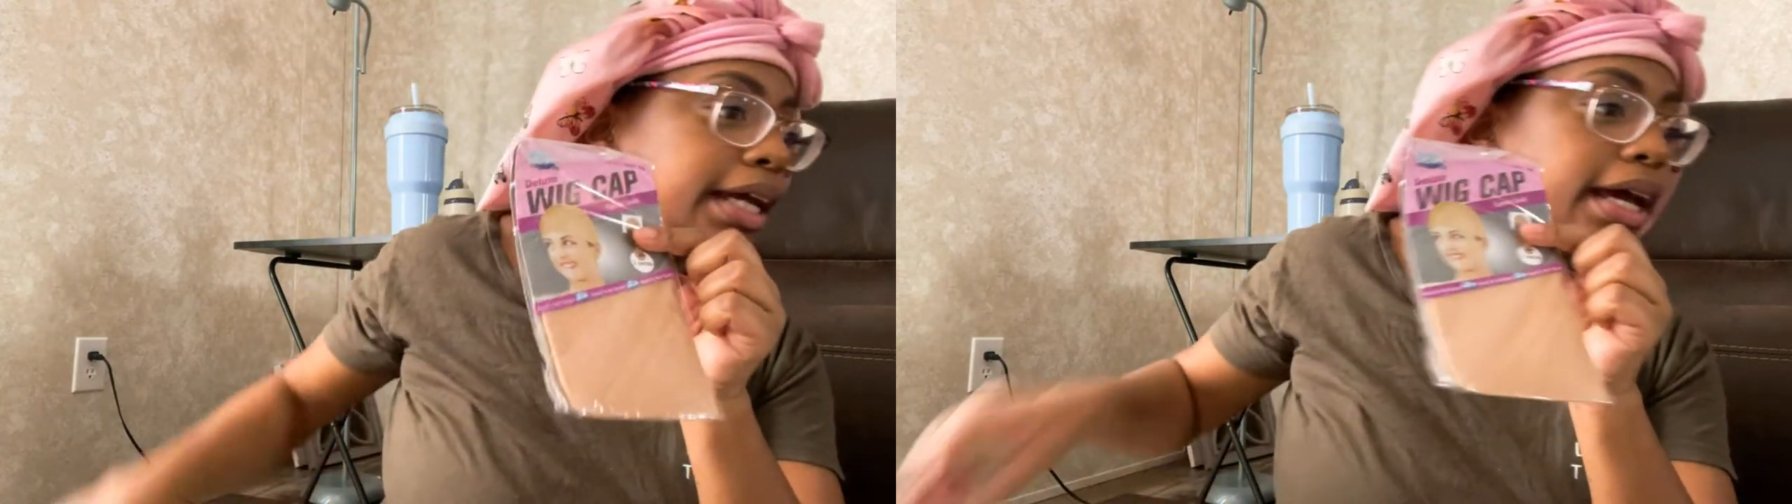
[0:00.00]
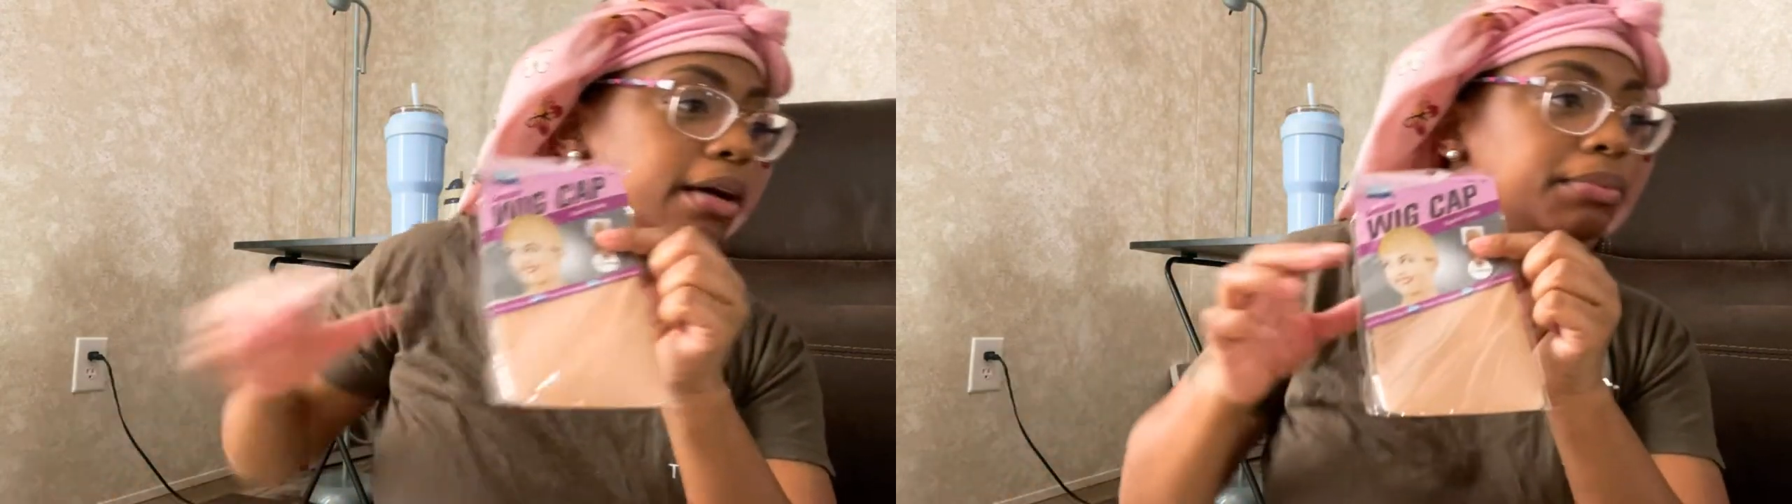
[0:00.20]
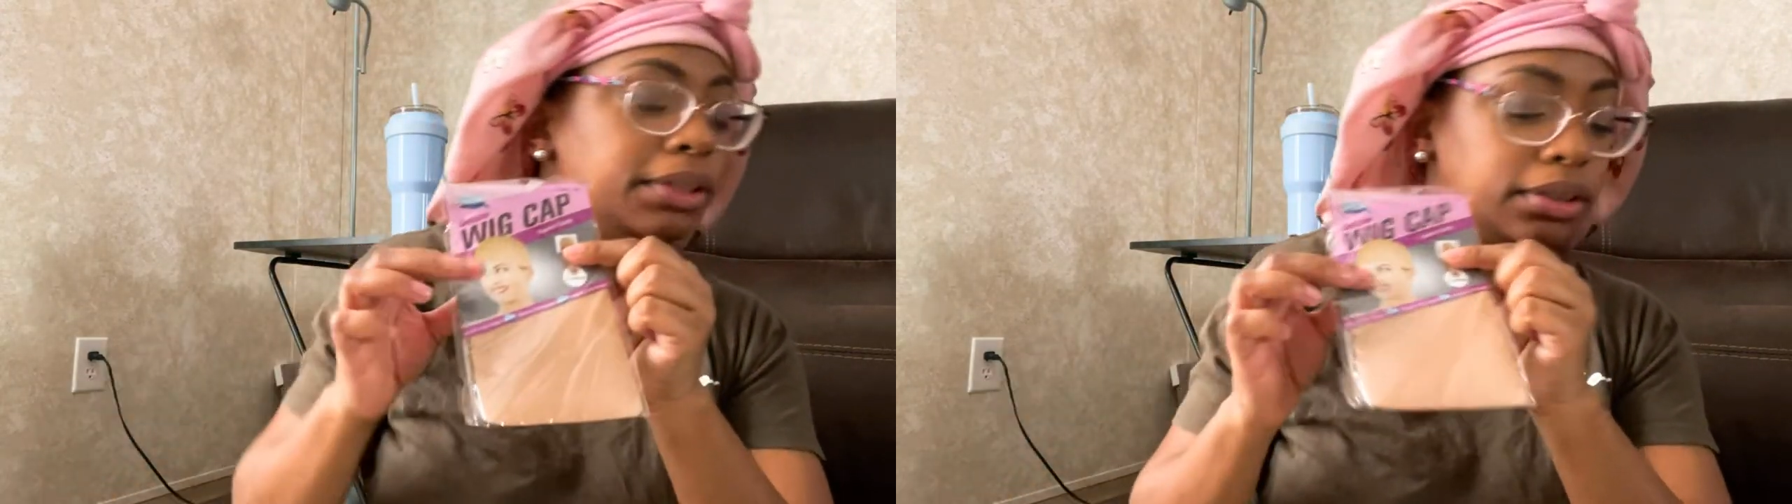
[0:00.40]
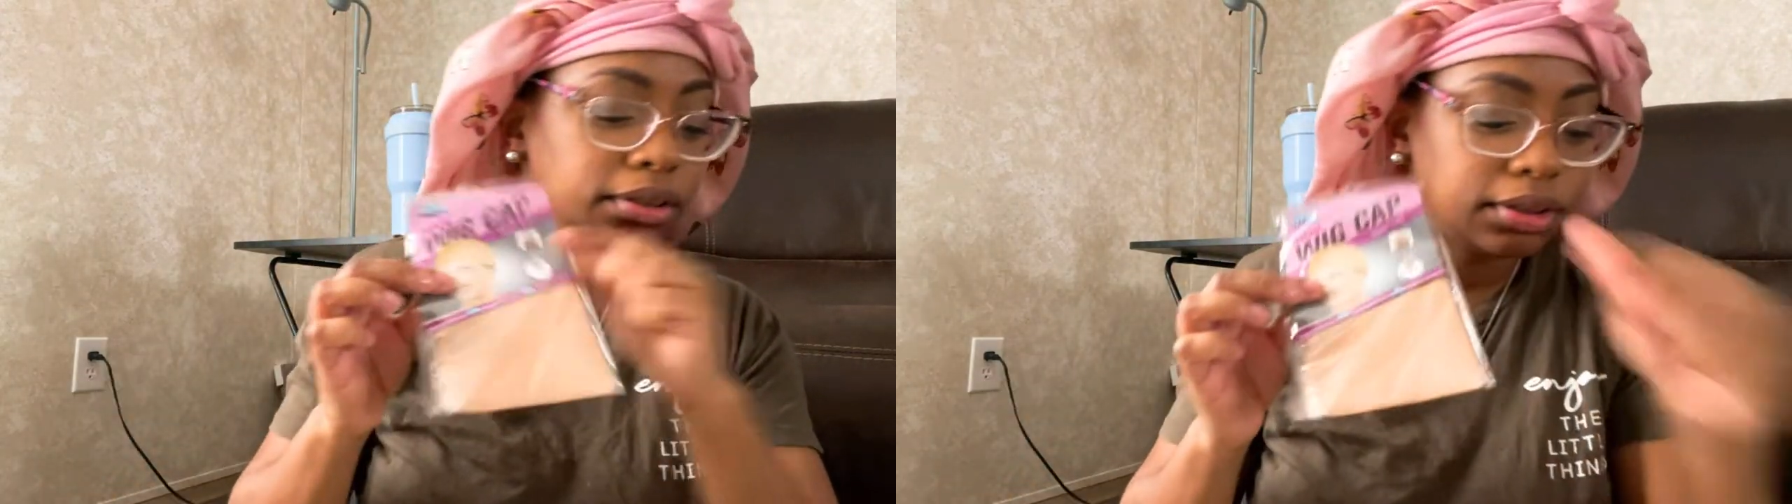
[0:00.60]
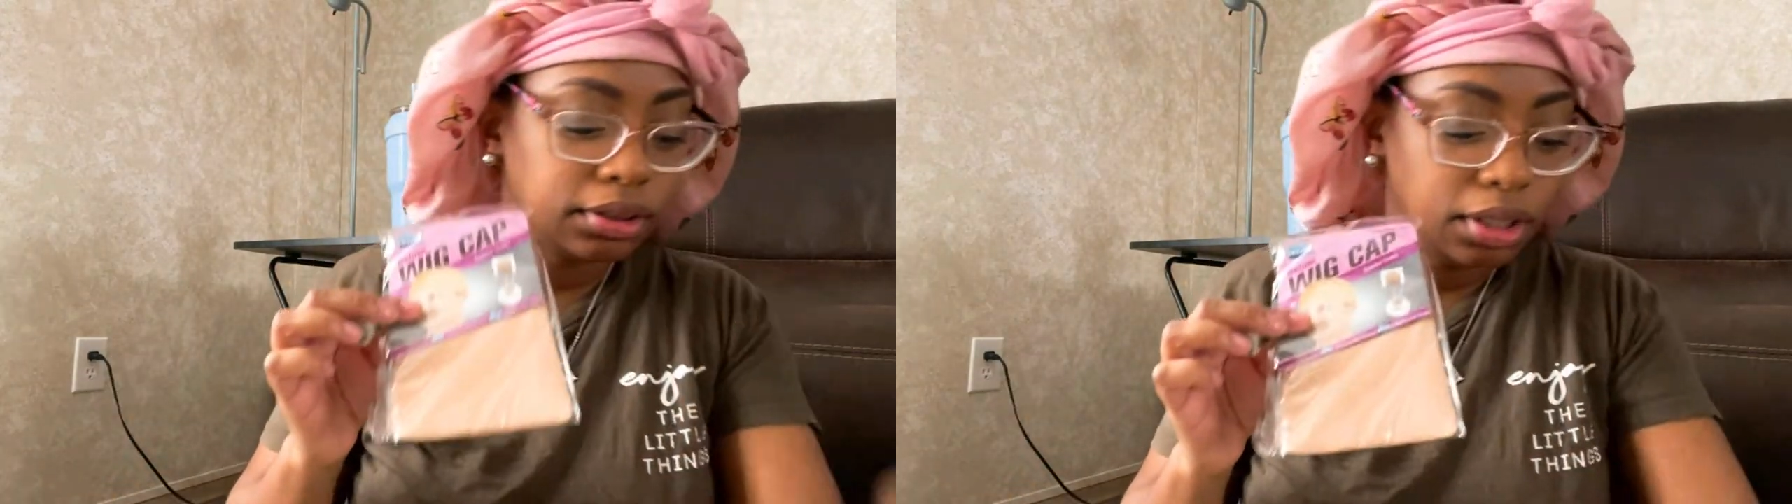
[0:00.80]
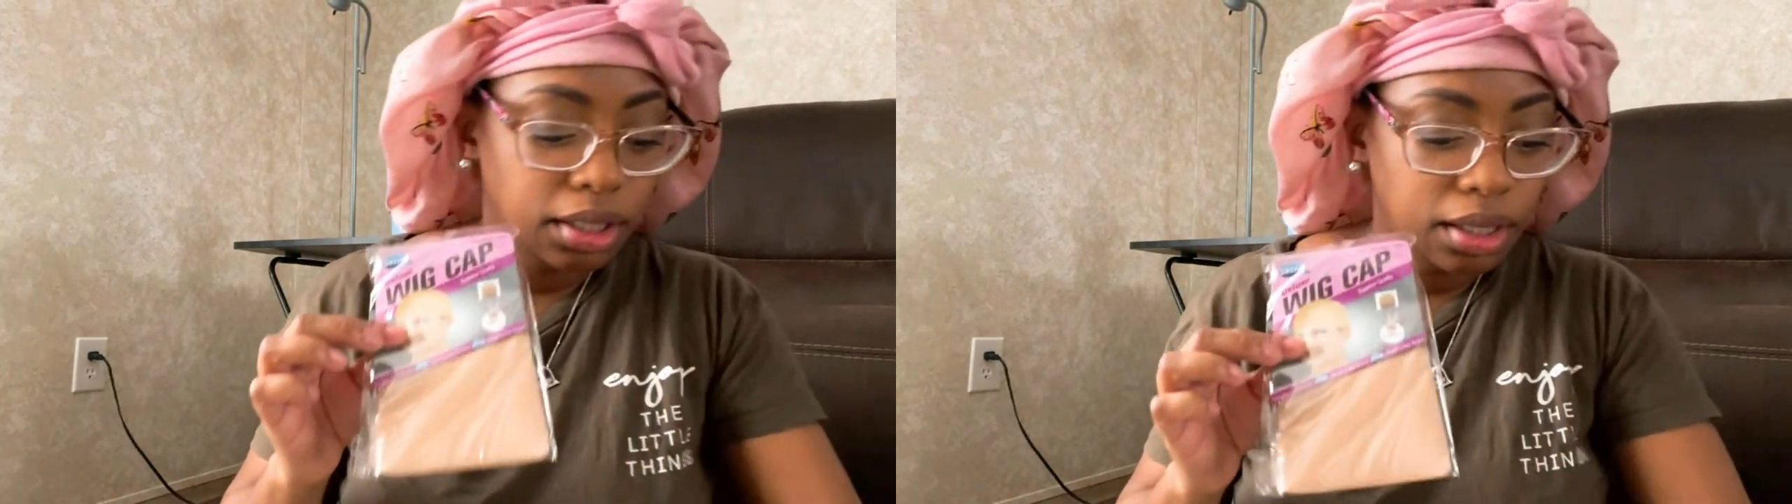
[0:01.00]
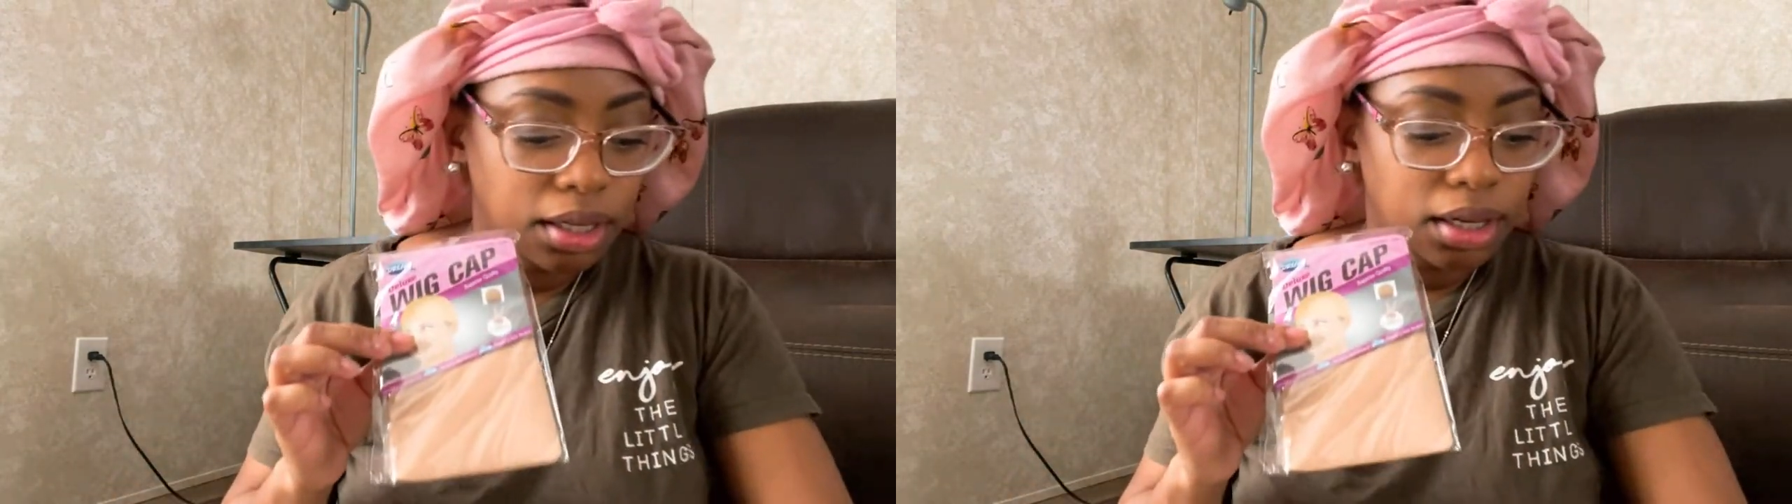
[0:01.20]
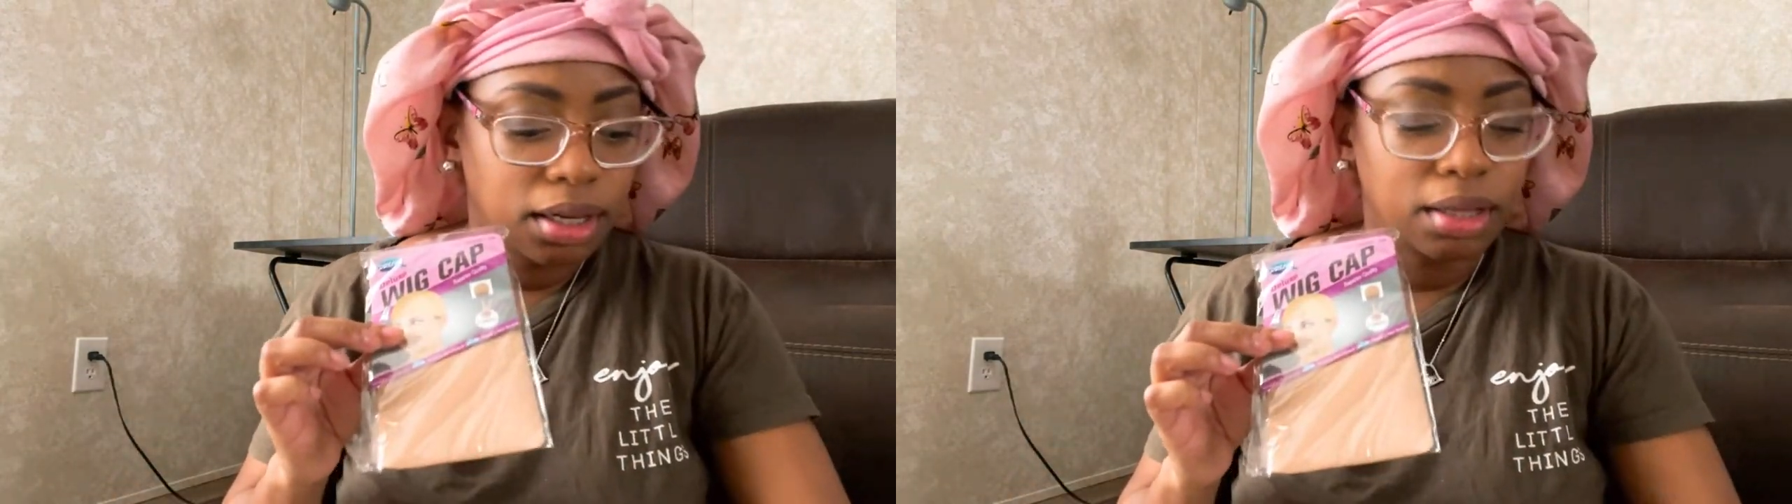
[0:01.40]
caps
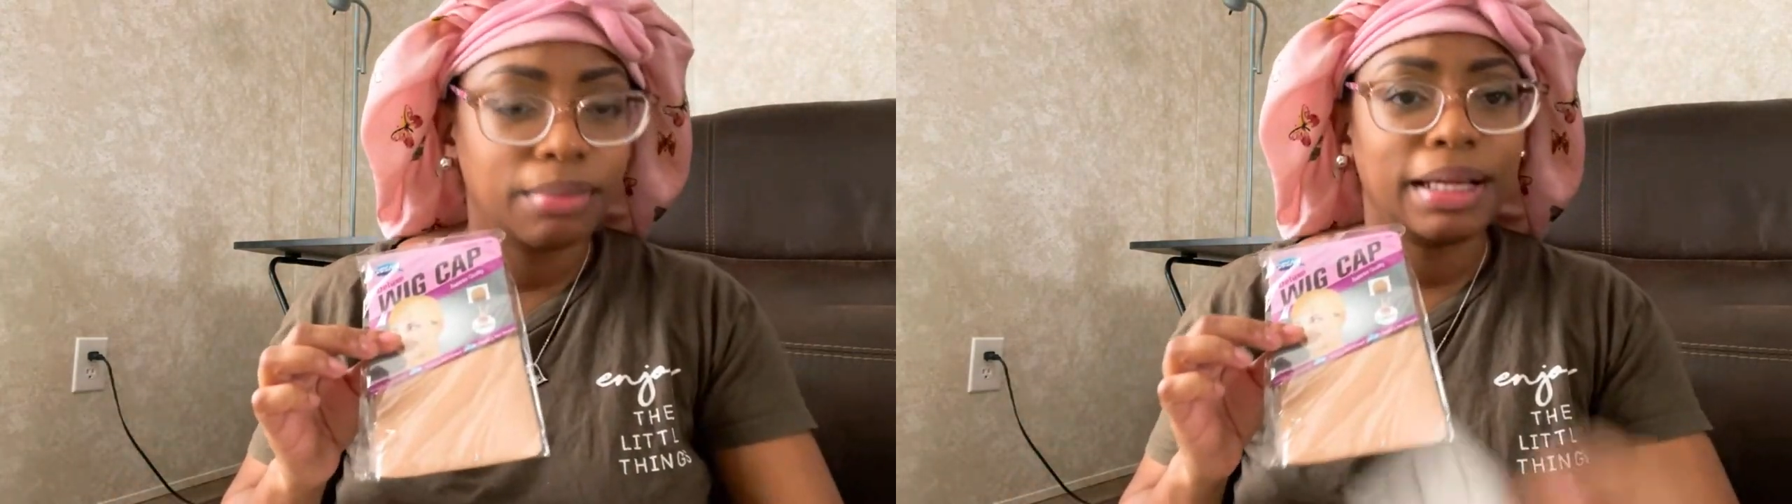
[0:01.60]
um,